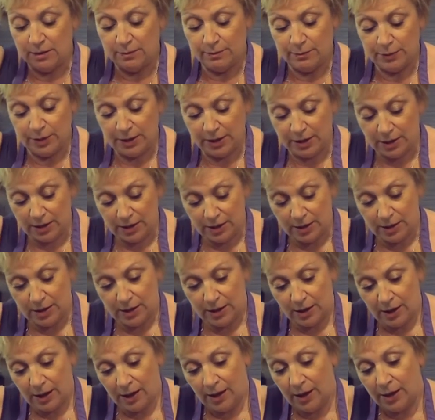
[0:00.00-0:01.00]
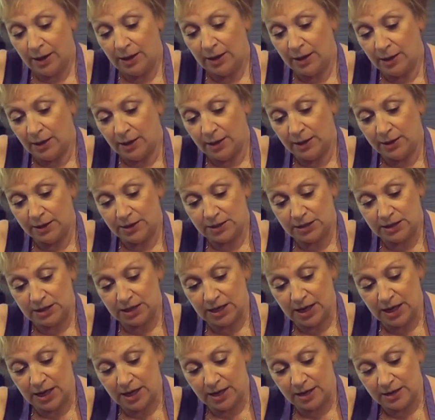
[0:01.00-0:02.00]
but I like to
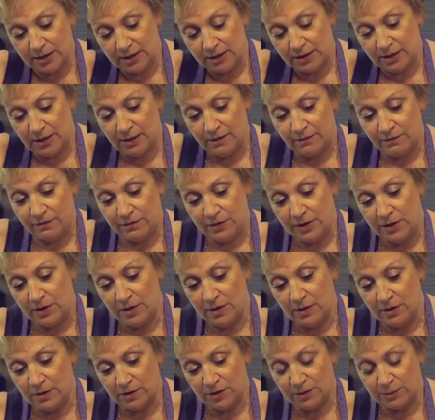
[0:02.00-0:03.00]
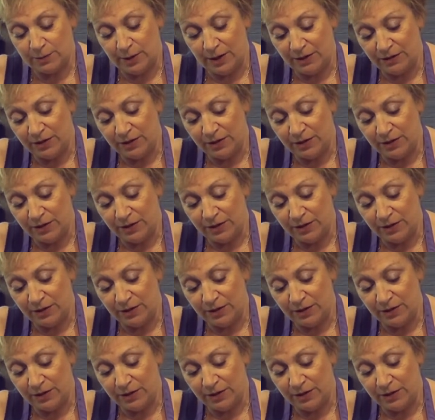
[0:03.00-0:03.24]
get every last bit.